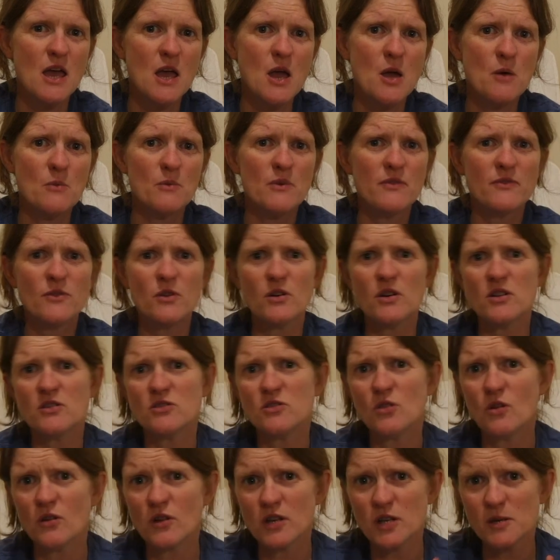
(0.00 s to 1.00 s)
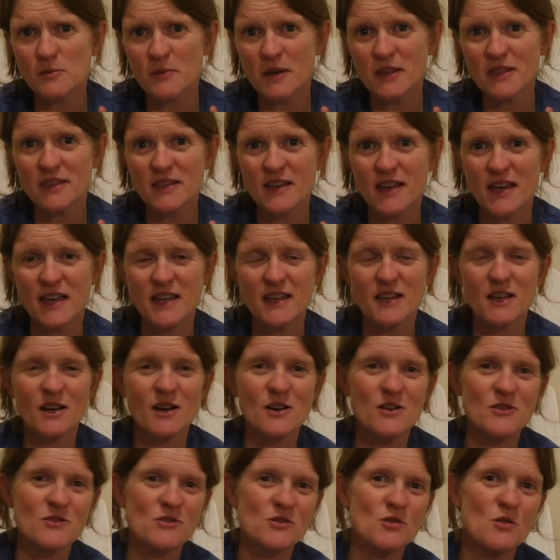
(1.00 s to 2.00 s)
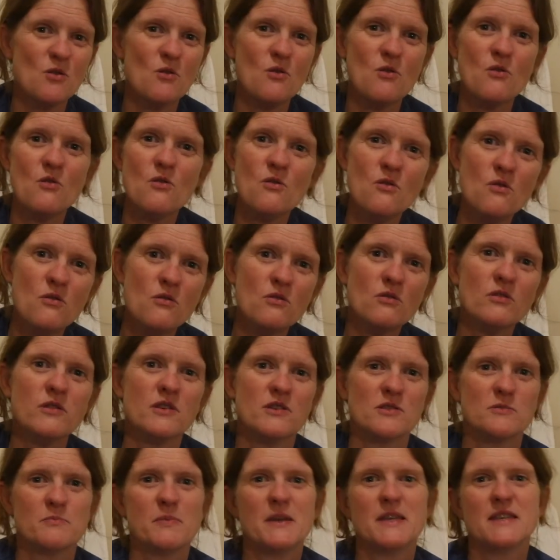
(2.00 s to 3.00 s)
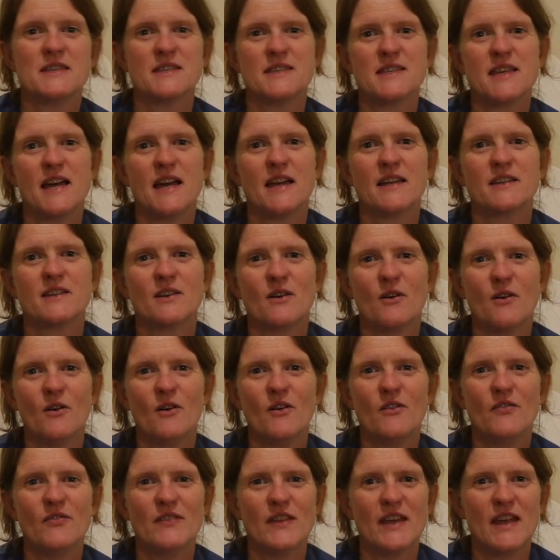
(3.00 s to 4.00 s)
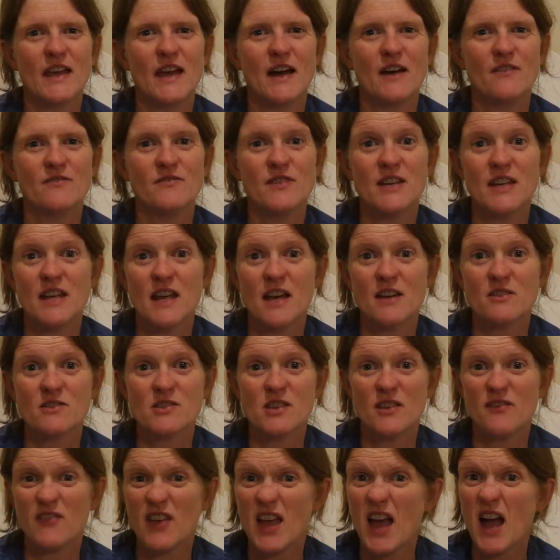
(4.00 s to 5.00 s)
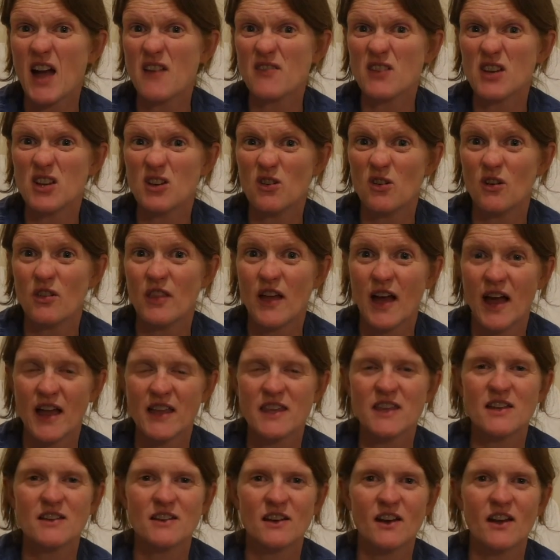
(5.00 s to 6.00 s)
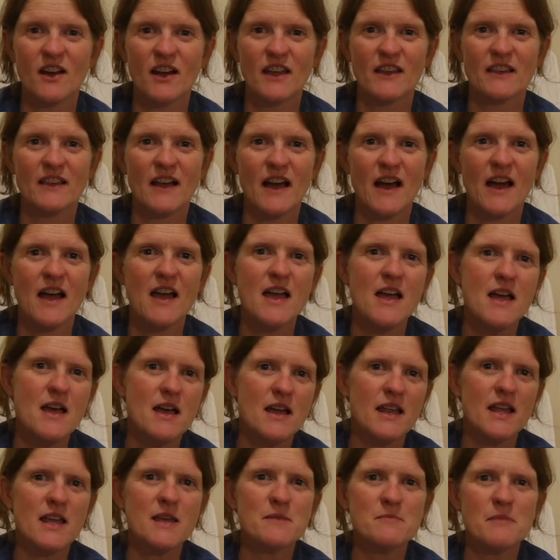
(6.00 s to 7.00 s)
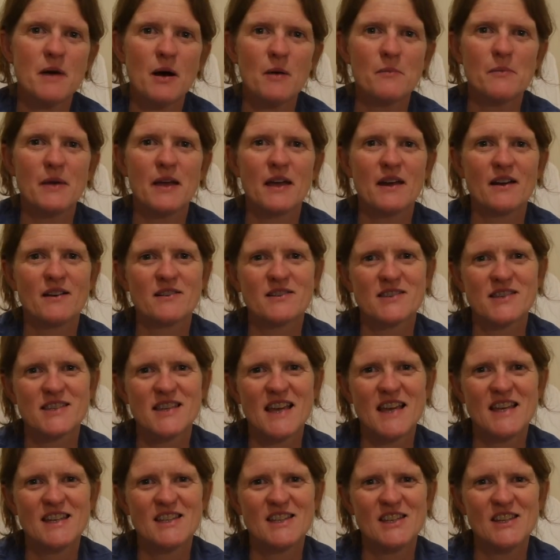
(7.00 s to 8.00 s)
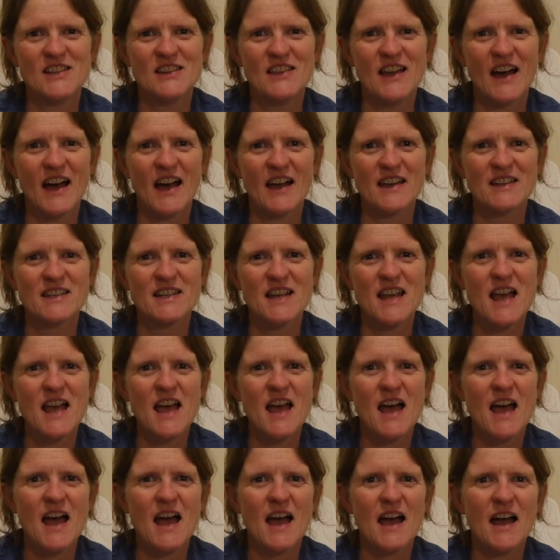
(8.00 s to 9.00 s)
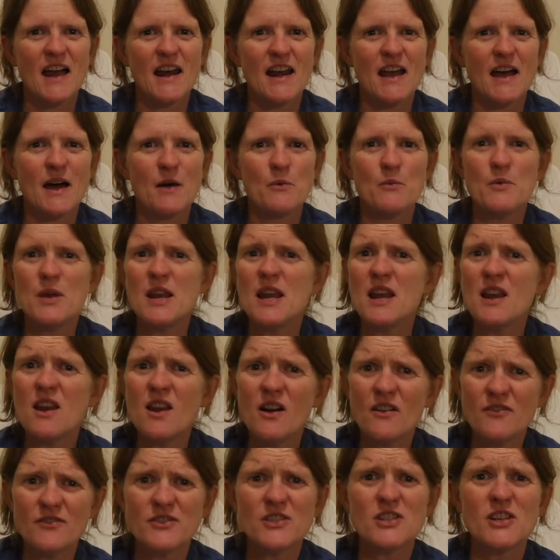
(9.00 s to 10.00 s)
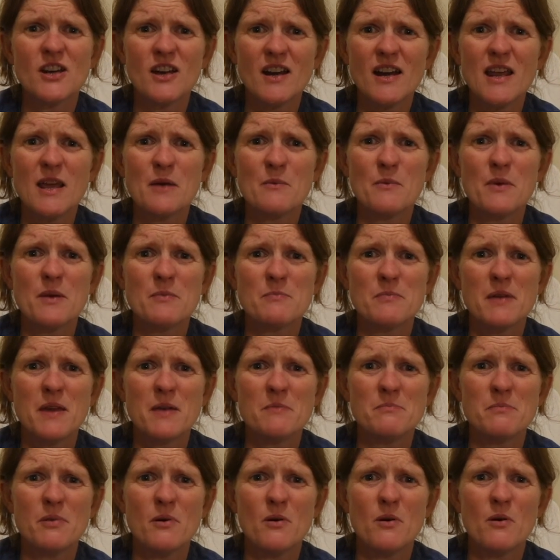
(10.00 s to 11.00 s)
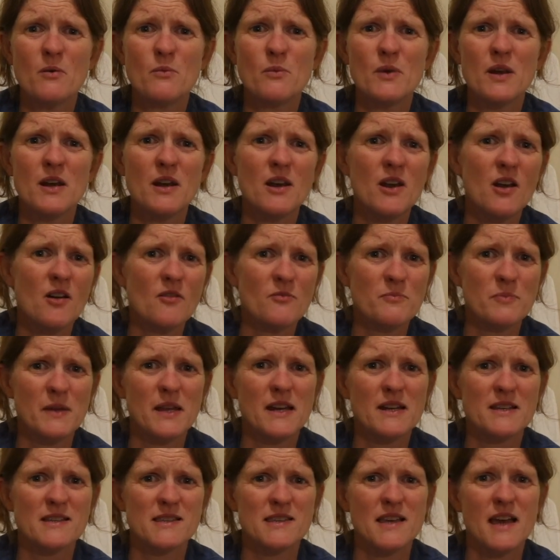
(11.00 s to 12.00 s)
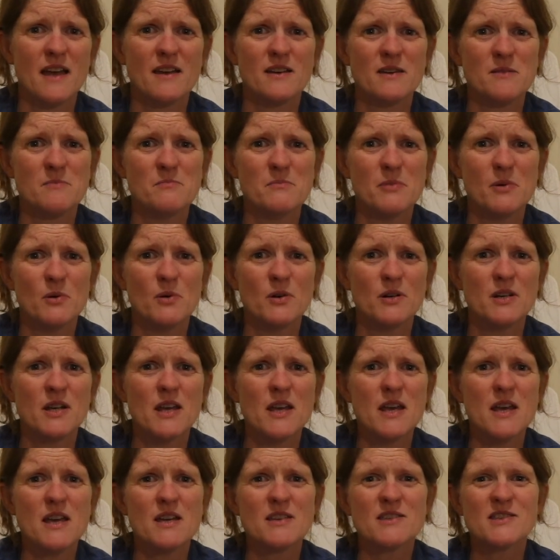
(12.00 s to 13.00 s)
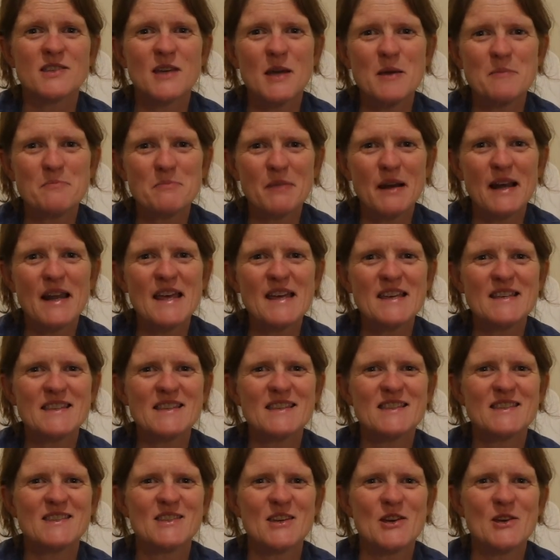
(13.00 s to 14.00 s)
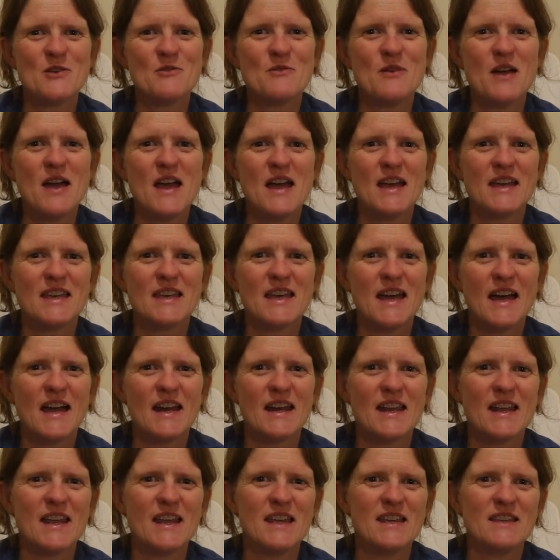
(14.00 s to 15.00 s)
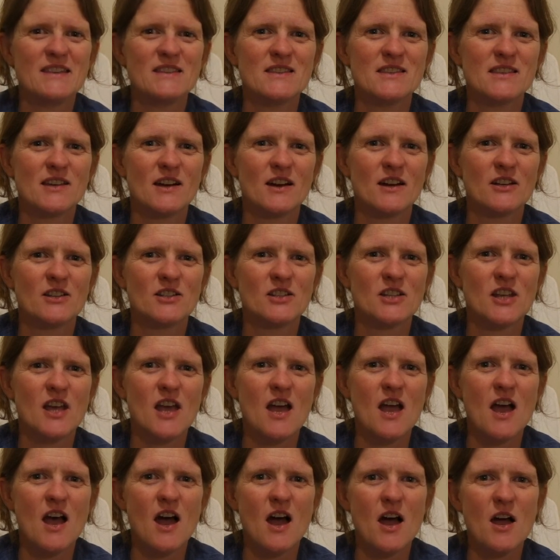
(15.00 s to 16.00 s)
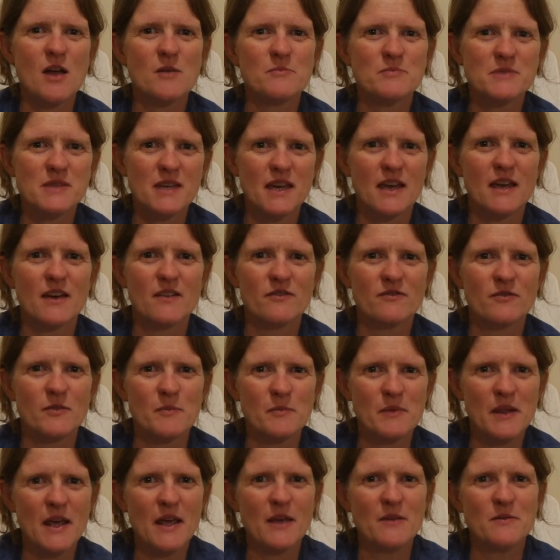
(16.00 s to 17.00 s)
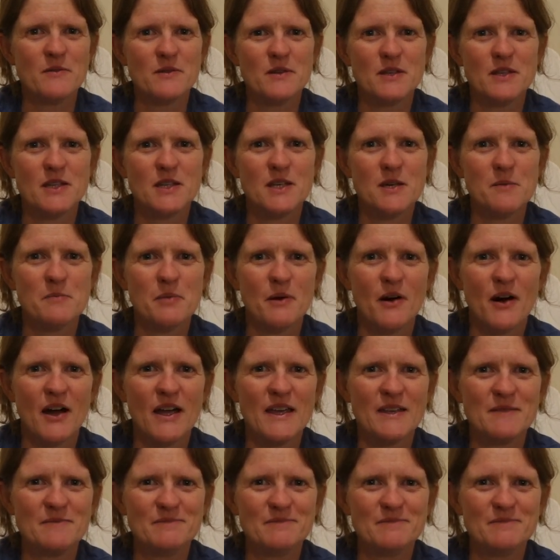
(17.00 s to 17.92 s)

We've got a document that includes all that's been said on the video, so if you haven't got that and you'd like that, email me and I'll send you that. And we love journeying with people, we love being a sounding board, so please do get in touch. Hope to hear from you. Goodbye.